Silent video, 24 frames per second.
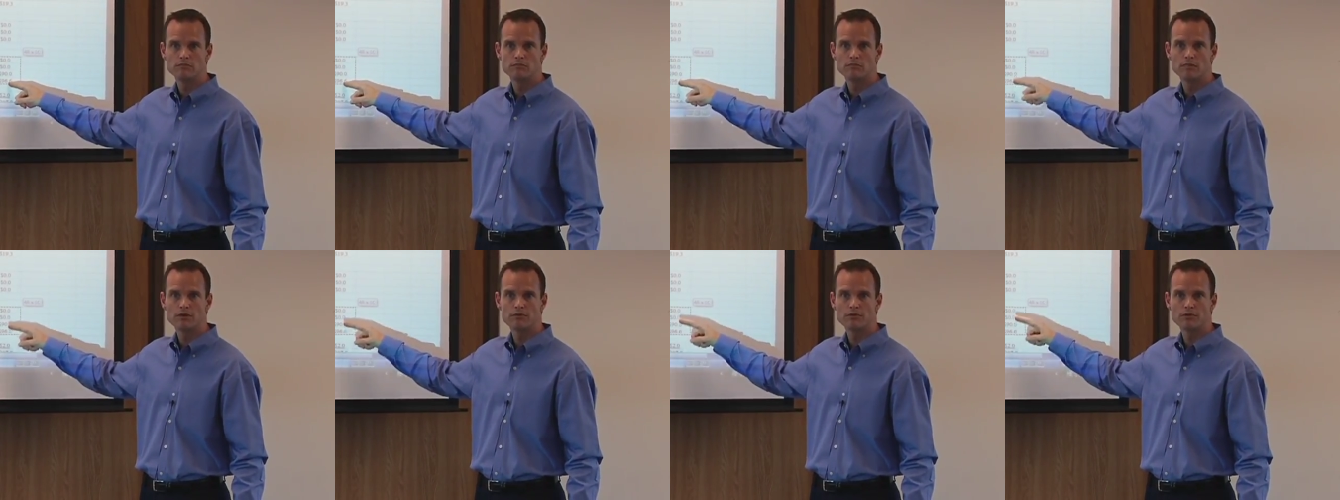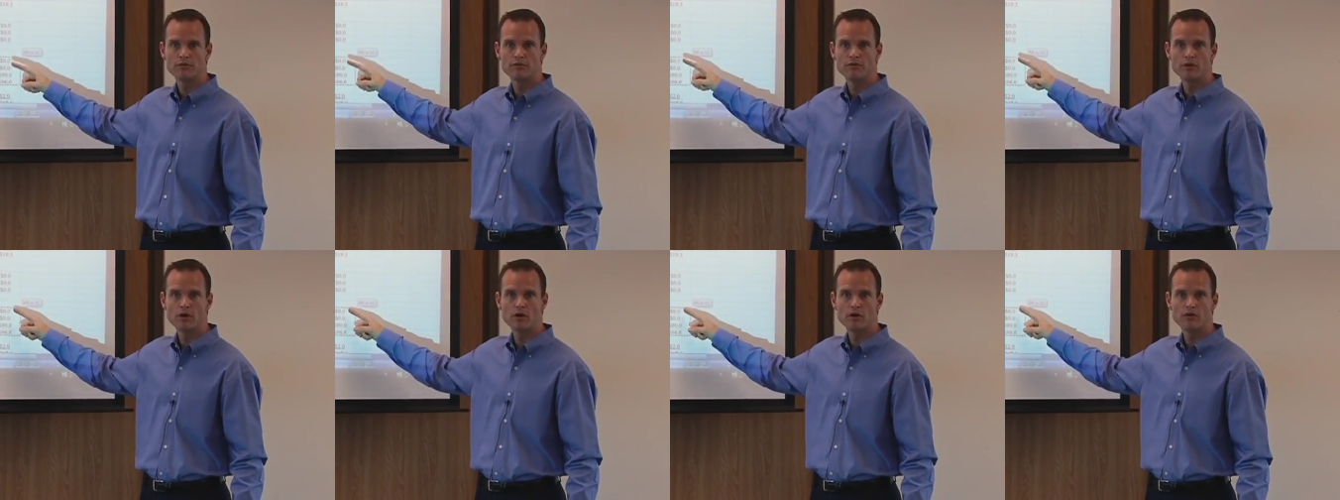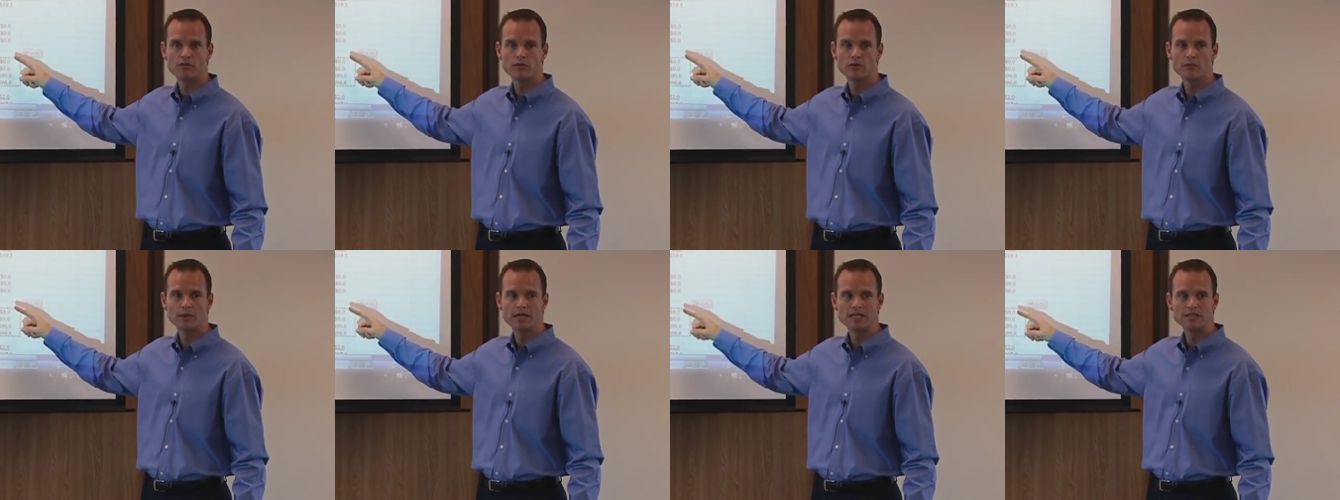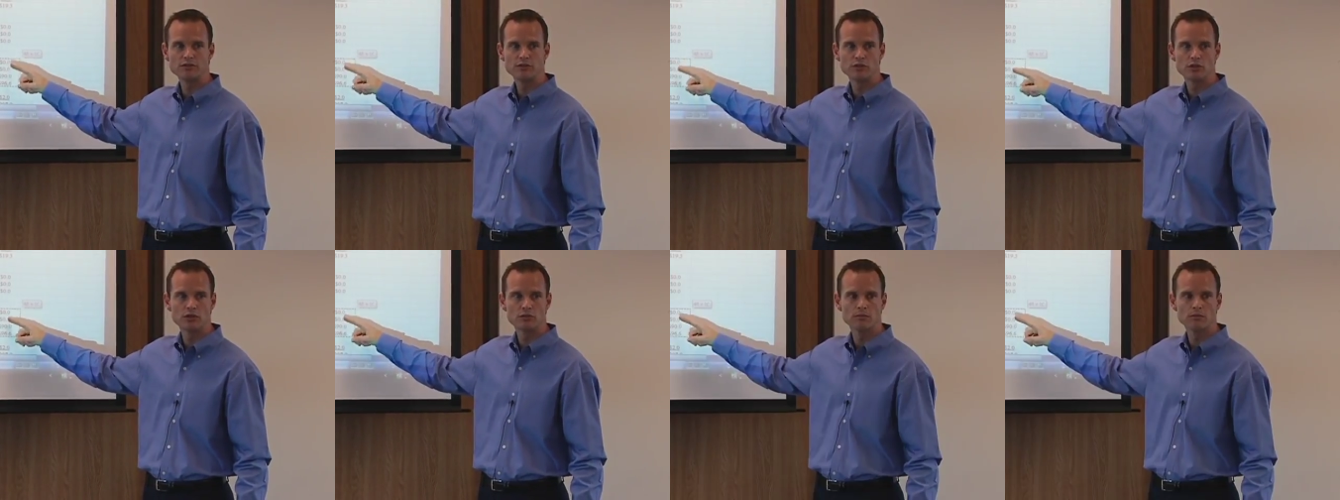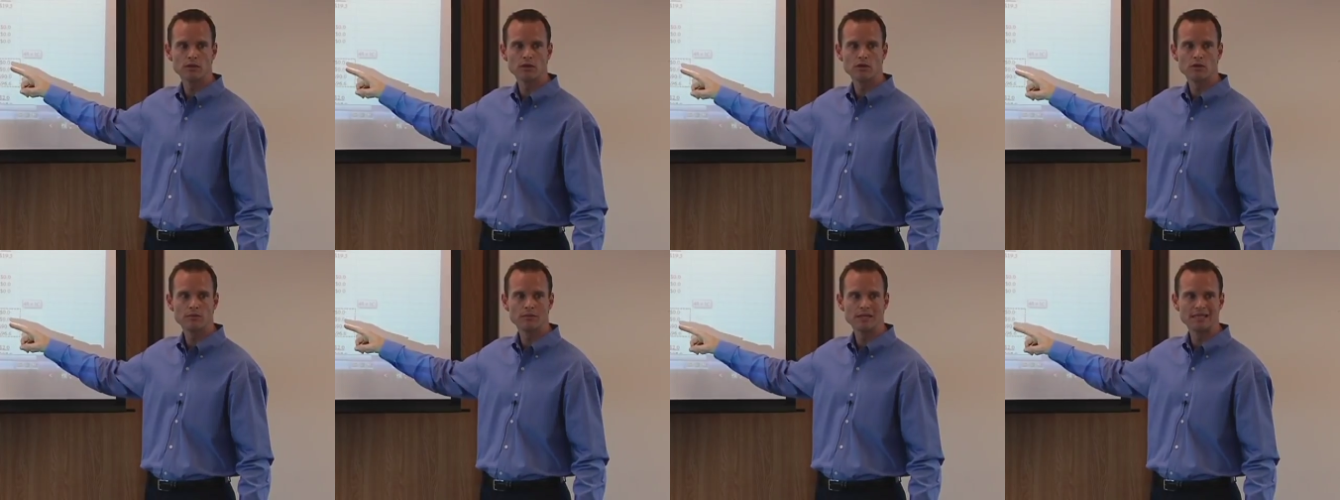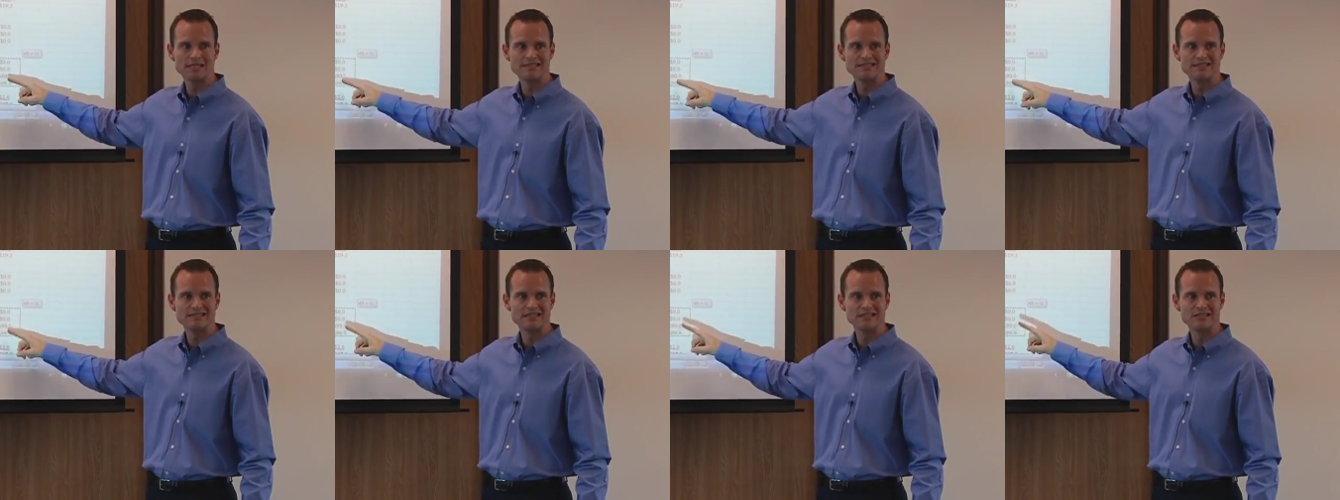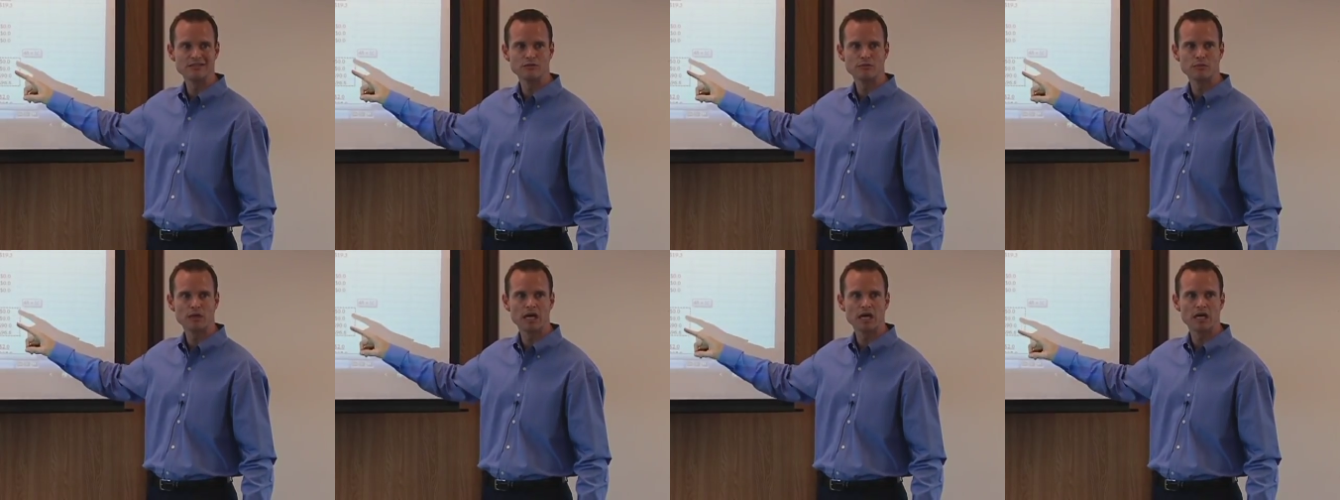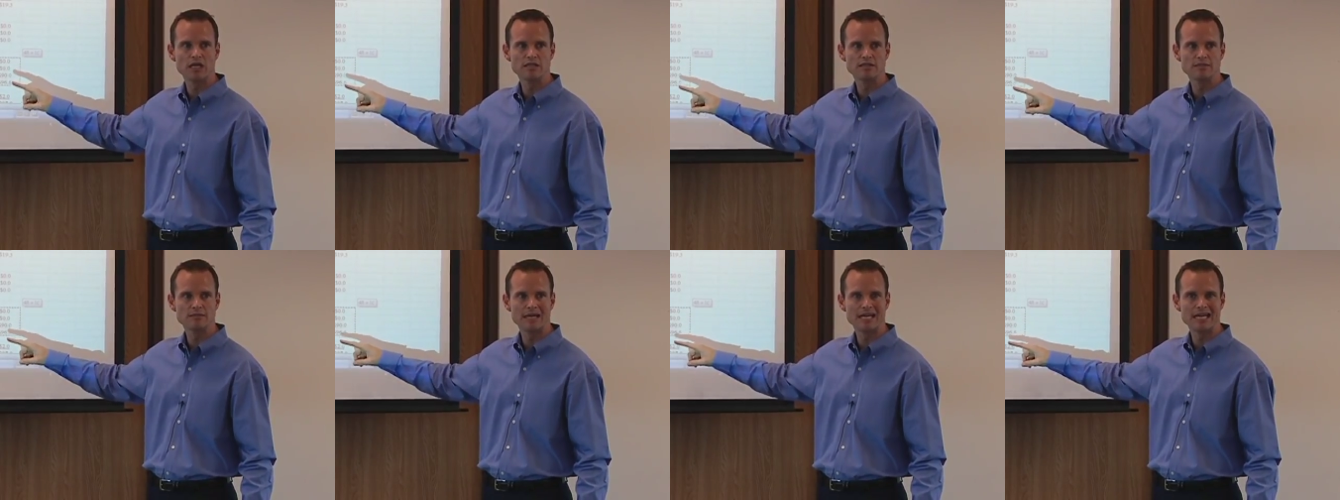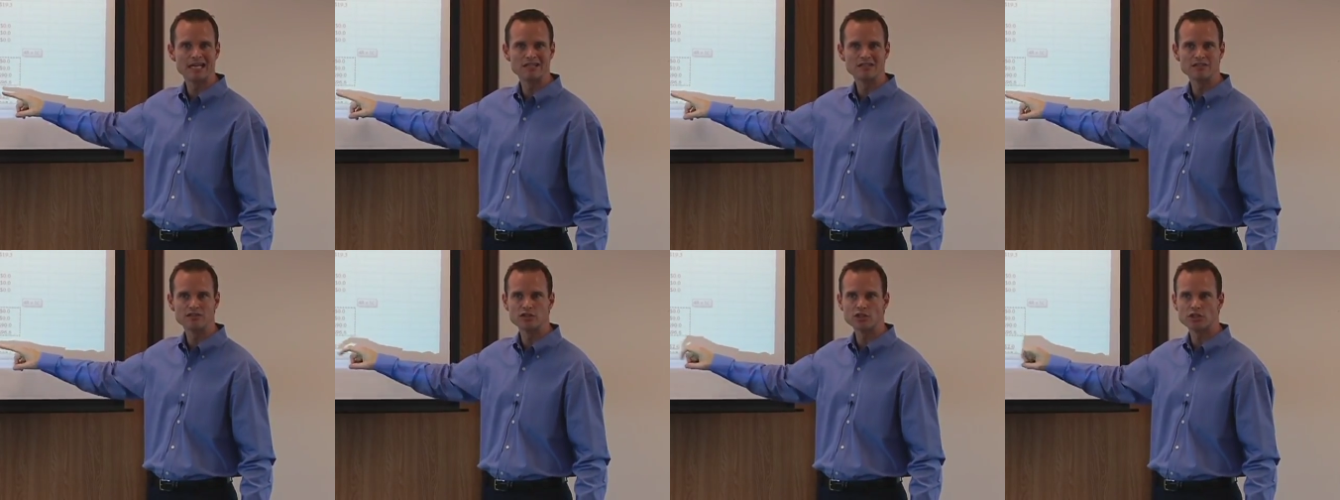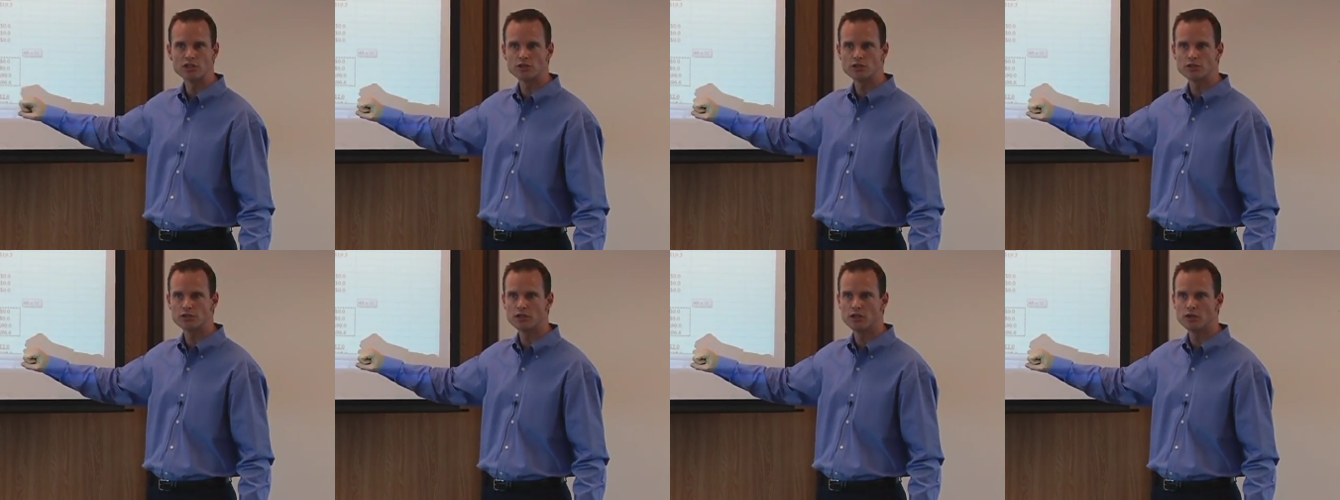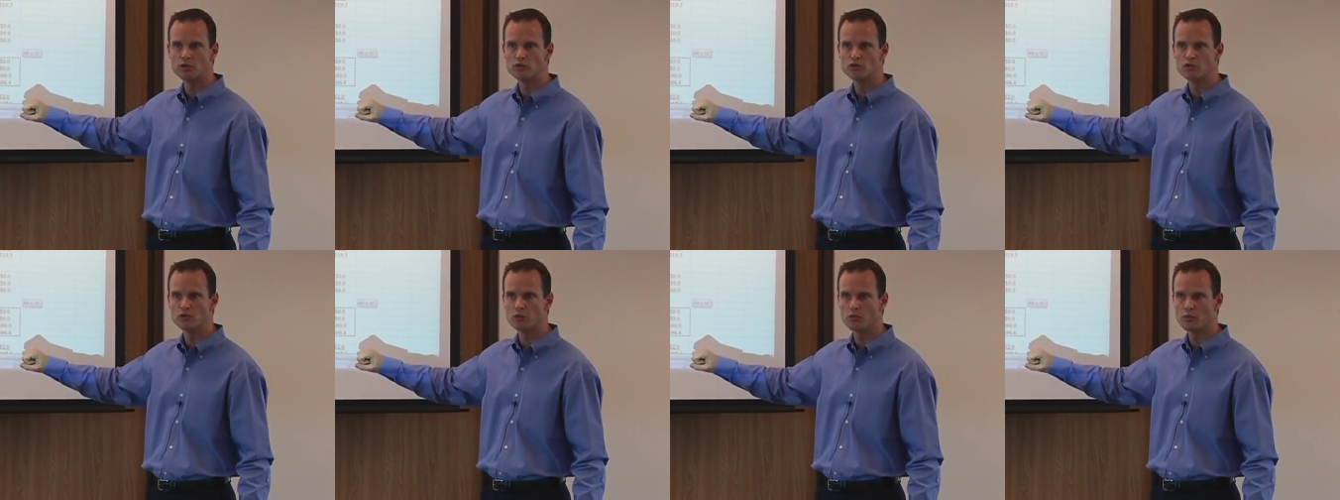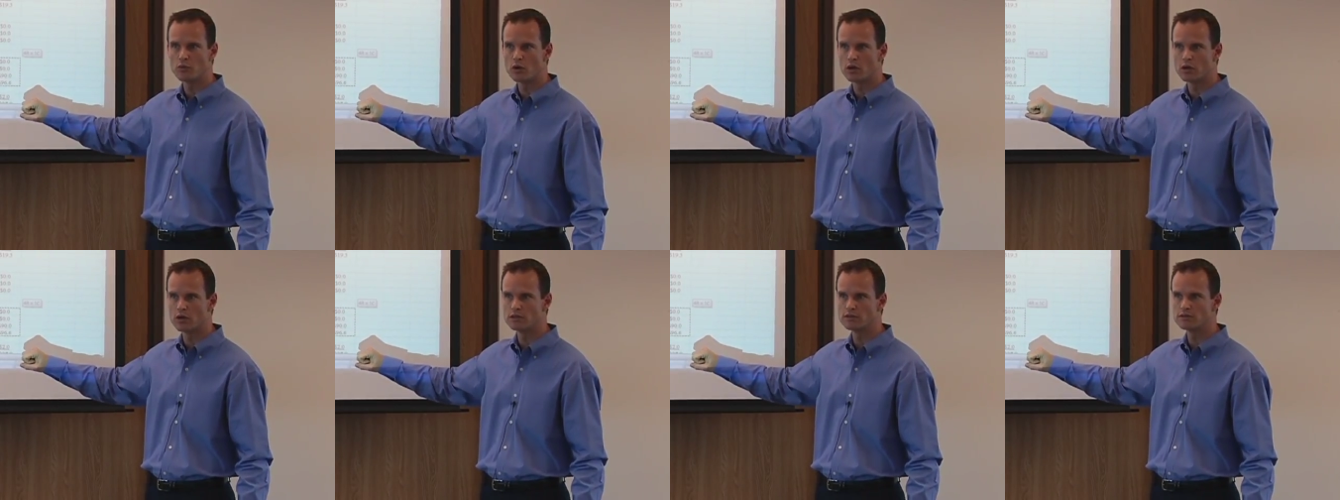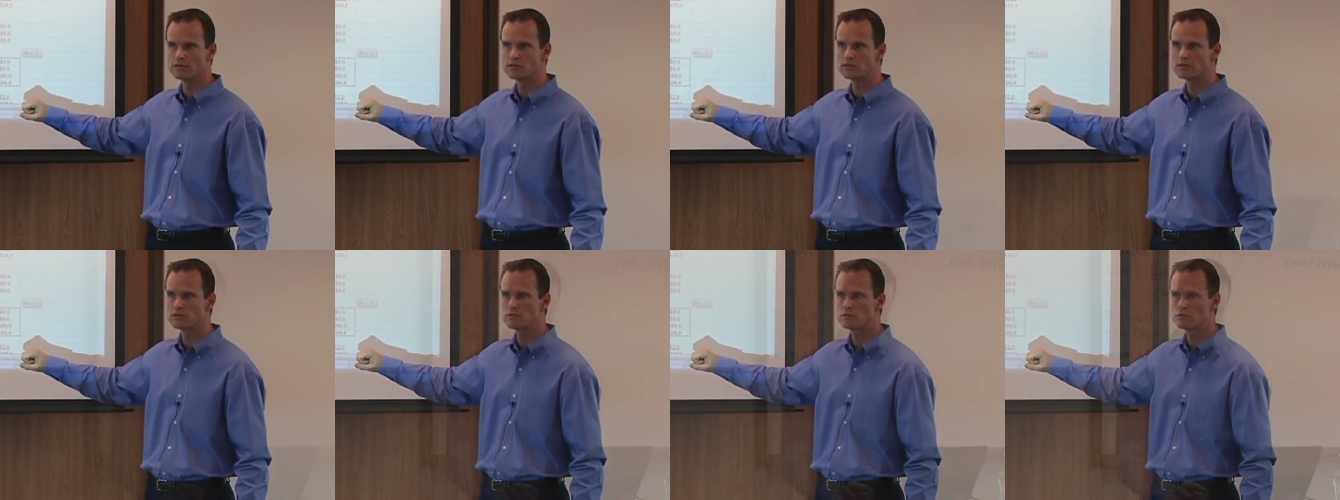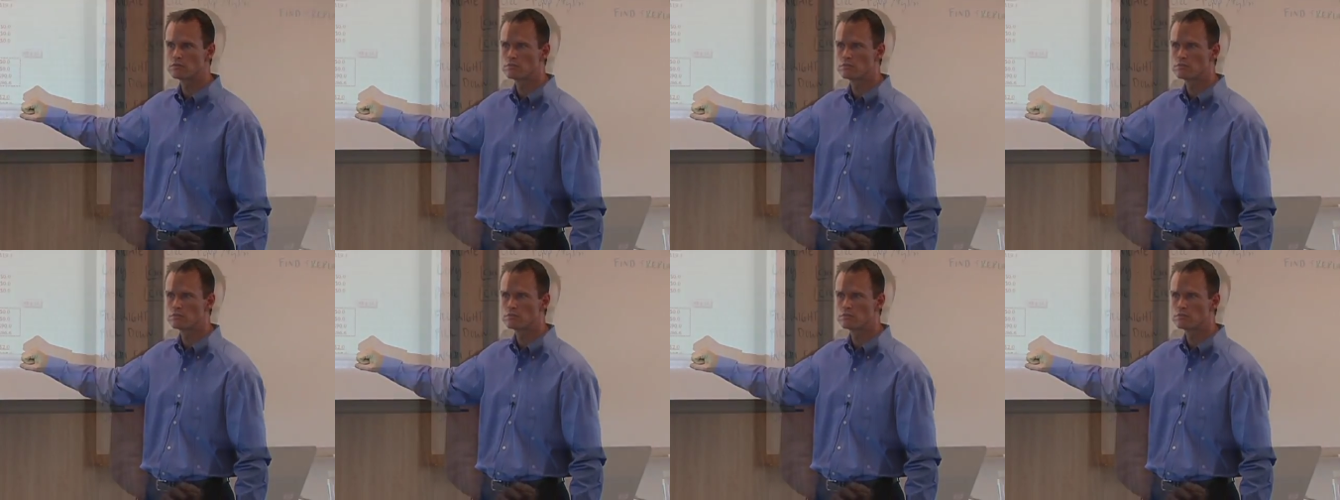My revolver, my term loan, my senior bonds, my unsecured notes with warrants.